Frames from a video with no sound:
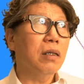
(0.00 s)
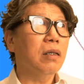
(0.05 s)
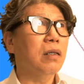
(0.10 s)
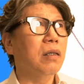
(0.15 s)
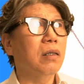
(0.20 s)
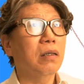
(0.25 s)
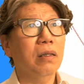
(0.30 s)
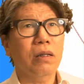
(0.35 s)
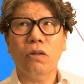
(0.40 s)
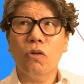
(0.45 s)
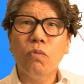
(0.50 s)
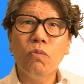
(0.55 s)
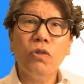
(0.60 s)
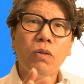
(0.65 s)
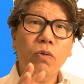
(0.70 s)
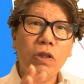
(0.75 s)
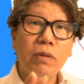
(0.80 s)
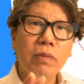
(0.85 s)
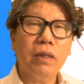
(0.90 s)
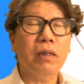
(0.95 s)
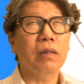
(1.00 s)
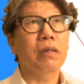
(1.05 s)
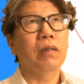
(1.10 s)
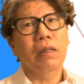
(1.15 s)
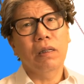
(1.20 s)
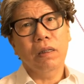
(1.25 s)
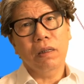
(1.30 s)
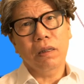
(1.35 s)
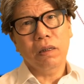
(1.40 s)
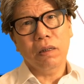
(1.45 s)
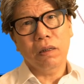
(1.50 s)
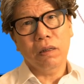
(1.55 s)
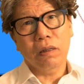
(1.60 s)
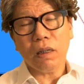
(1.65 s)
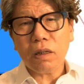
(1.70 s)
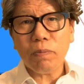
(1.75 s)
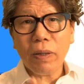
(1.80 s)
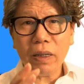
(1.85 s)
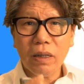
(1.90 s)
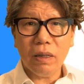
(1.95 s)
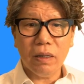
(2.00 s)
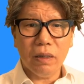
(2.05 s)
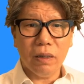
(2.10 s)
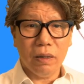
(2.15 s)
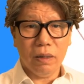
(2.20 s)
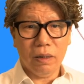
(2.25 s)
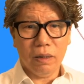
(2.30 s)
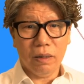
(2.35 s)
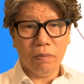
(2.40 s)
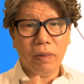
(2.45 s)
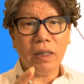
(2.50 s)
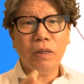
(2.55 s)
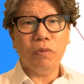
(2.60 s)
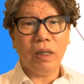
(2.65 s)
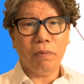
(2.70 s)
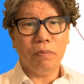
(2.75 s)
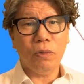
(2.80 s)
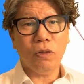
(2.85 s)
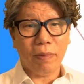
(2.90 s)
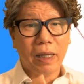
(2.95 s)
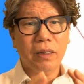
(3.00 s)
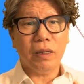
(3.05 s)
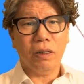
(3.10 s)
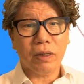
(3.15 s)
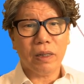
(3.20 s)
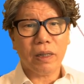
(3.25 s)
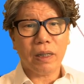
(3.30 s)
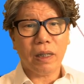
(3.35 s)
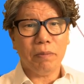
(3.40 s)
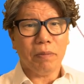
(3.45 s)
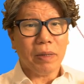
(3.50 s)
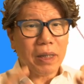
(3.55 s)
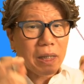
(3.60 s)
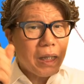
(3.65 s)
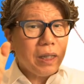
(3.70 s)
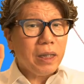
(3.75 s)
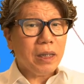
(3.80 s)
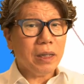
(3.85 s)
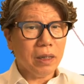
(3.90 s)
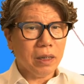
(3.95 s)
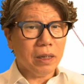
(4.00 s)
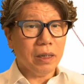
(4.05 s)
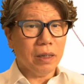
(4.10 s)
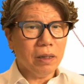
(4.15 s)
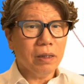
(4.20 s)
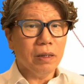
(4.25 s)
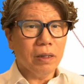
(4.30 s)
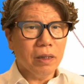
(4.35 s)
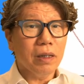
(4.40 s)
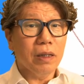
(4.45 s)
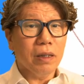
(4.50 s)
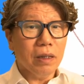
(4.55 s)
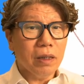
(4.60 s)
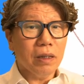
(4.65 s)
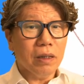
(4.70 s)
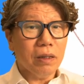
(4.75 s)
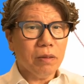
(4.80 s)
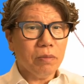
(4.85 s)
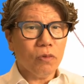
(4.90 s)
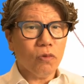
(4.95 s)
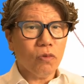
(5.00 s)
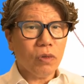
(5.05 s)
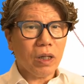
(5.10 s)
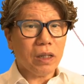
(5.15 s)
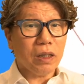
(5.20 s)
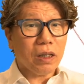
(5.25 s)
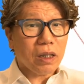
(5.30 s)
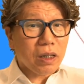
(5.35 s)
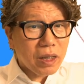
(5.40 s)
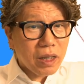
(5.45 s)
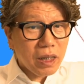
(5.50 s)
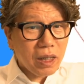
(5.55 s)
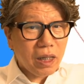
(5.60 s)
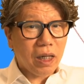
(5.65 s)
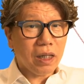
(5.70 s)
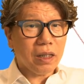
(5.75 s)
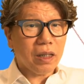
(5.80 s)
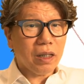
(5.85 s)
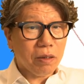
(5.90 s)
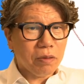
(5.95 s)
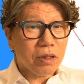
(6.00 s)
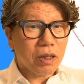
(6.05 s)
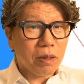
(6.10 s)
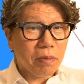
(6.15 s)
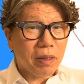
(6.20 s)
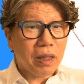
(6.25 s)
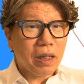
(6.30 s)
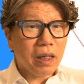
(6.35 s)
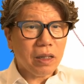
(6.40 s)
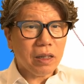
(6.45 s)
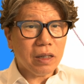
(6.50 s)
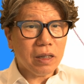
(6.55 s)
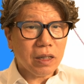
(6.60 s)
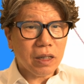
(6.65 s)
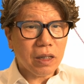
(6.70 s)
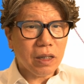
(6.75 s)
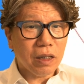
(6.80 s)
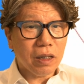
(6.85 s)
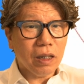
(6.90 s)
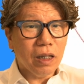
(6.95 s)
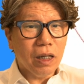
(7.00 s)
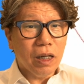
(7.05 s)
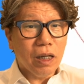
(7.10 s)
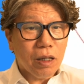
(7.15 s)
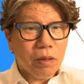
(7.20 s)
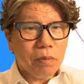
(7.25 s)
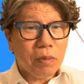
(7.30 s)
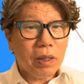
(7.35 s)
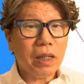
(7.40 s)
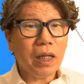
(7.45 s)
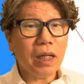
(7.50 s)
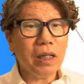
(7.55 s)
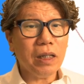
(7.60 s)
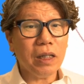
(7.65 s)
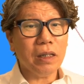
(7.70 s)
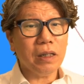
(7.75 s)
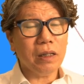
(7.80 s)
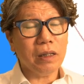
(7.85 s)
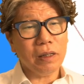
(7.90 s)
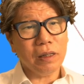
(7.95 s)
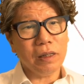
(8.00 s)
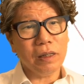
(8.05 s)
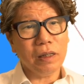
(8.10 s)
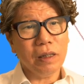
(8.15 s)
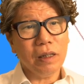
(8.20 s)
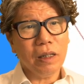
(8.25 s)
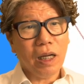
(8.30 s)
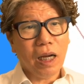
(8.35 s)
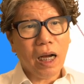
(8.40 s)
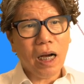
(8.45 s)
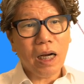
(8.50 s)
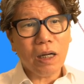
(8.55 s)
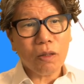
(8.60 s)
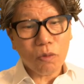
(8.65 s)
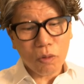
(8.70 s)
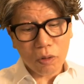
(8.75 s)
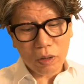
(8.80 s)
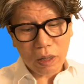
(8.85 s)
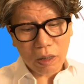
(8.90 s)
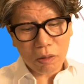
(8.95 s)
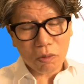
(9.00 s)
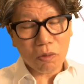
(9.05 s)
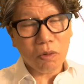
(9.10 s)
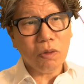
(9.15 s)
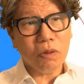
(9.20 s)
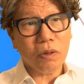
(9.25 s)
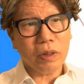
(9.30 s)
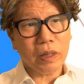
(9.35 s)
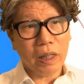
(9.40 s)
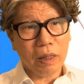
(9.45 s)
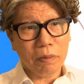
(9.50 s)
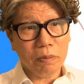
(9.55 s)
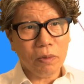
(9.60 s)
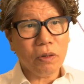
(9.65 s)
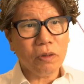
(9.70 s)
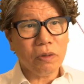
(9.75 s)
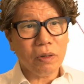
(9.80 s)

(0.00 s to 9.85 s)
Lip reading: in the literature, the term suspended mandible is often used. So it's hanging. Like when we do chin-ups, we describe the mandibular structure as being suspended in a